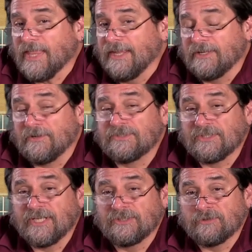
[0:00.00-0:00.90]
So,
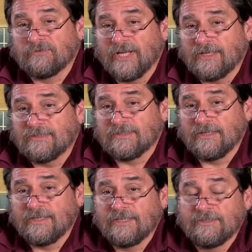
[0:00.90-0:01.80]
it's a nice
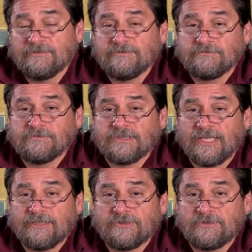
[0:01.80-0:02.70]
effect. A
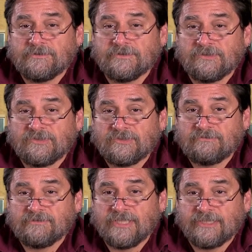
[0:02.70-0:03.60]
lot of
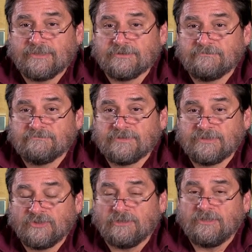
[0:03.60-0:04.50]
students kind
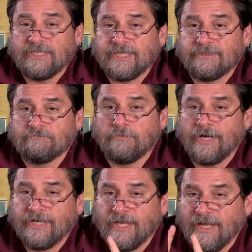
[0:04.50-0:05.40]
of chuckle
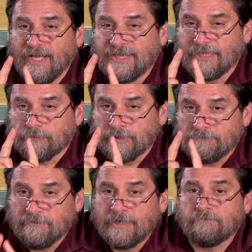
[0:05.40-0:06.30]
at it, but
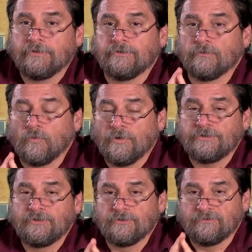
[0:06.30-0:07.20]
they
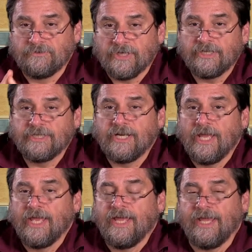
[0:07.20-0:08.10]
remember what you've
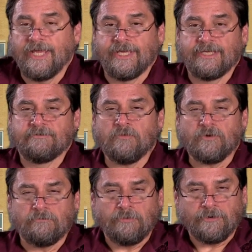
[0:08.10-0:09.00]
done,
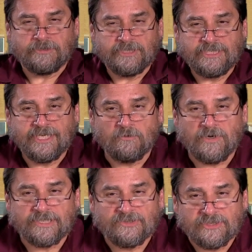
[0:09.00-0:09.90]
and more
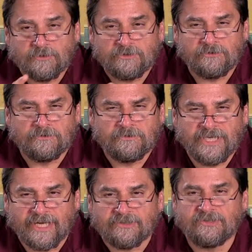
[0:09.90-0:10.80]
importantly, they want to see
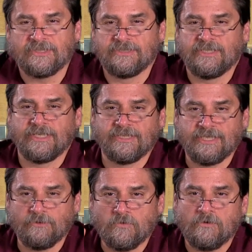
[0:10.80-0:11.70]
what you do next,
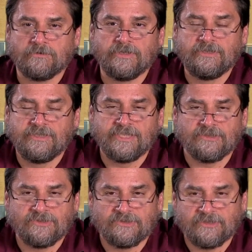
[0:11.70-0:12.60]
and they won't
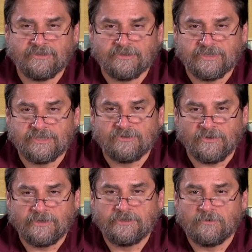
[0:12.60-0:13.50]

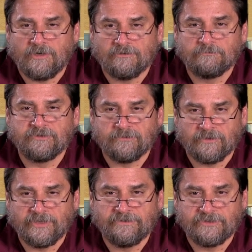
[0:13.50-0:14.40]
necessarily turn you
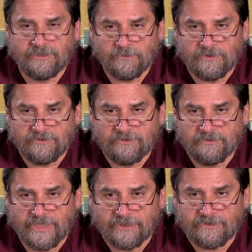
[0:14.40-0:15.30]
off before they've
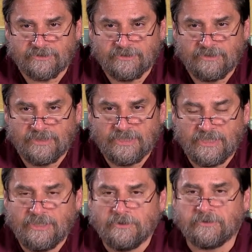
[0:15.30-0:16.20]
seen what you do next.
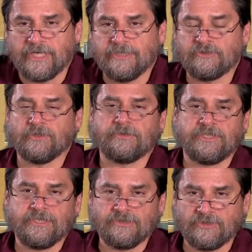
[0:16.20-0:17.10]

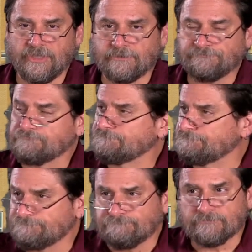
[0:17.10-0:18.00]
Okay, so in a
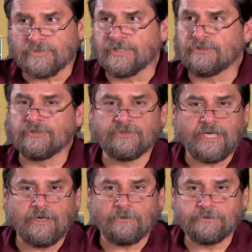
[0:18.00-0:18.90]
nutshell,
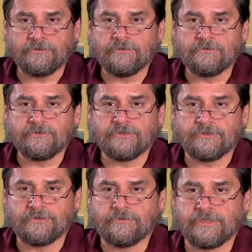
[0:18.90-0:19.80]
this is how you
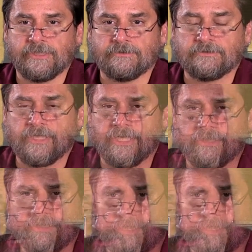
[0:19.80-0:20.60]
use the studio.